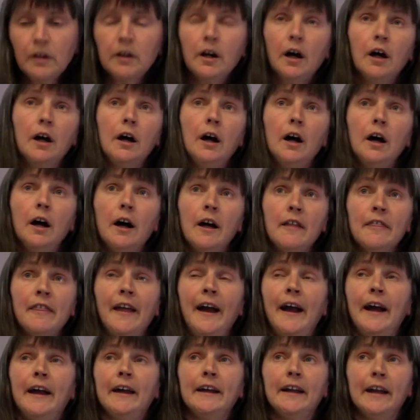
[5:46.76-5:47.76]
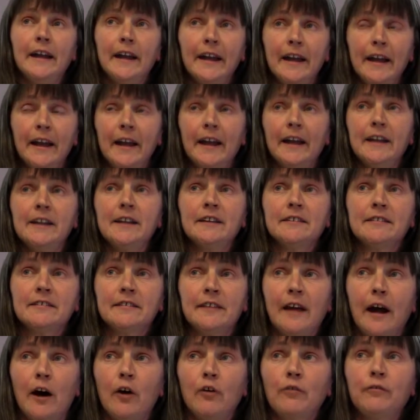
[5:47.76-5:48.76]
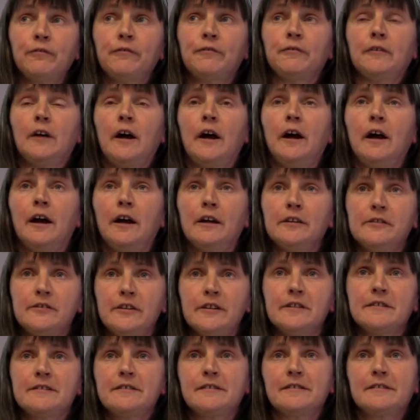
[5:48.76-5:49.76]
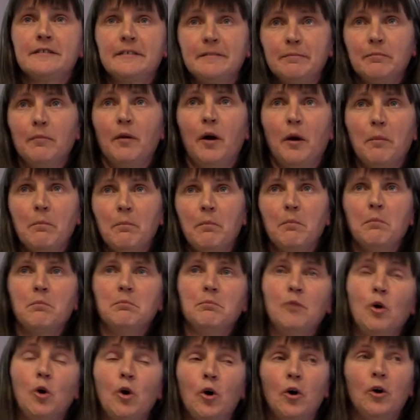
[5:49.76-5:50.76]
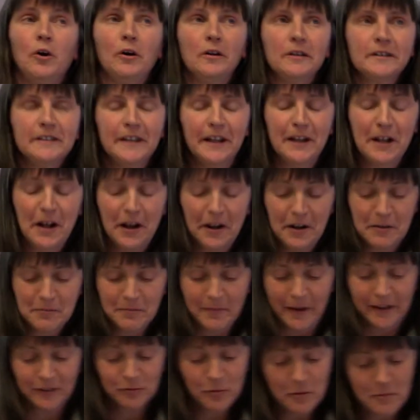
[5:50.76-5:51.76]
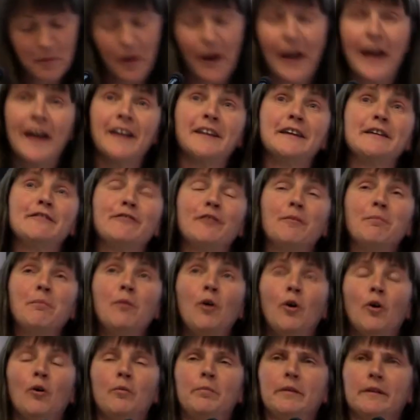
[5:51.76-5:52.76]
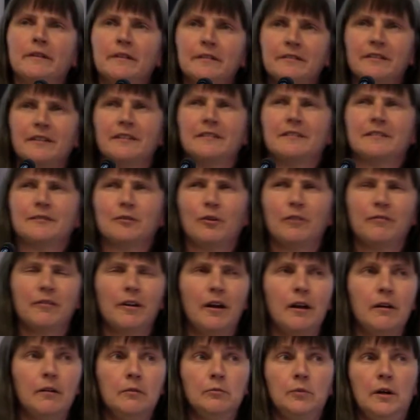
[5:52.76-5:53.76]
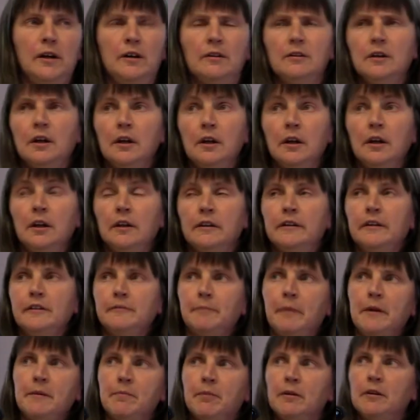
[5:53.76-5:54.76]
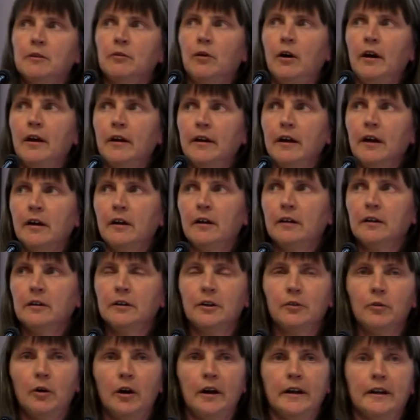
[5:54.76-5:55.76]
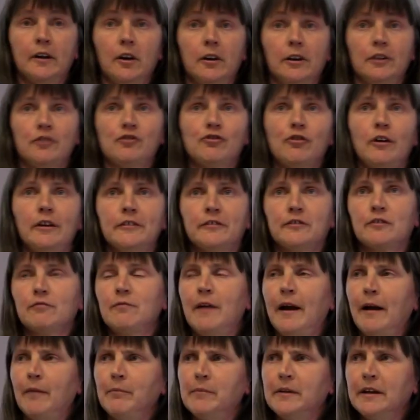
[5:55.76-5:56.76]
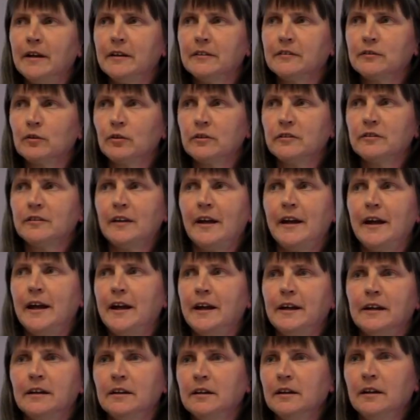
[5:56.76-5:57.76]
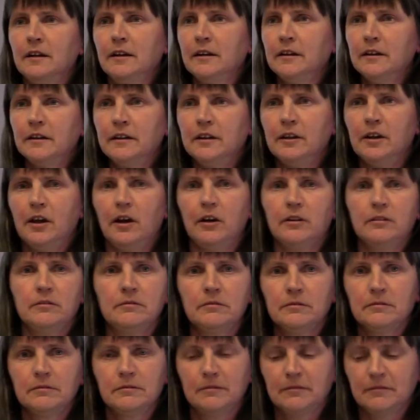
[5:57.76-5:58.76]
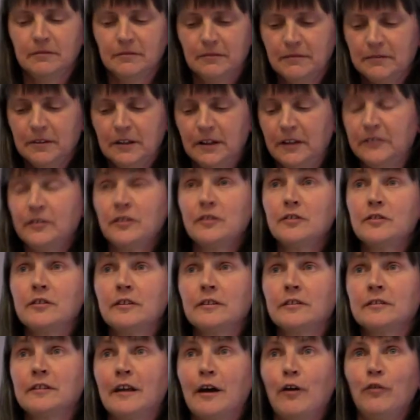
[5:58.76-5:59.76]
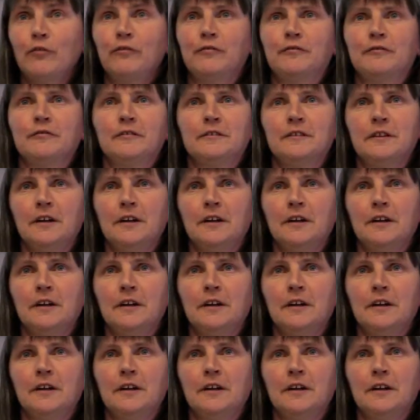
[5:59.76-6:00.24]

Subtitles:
And that in itself did more, you know, mess with my head even more, because it's sort of like, oh, well, these people who I kind of trust around me are sort of saying, you know, listen to yourself,